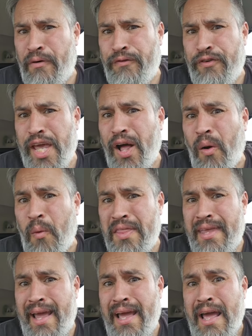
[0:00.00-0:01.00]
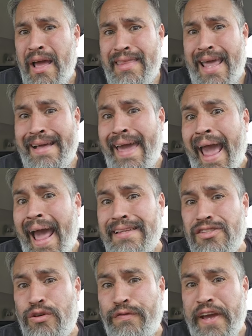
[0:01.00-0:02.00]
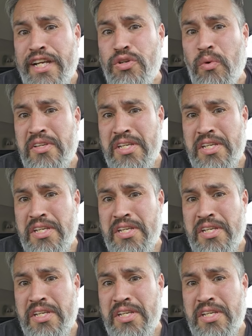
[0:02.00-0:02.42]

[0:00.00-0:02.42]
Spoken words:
feel when they can't do visuals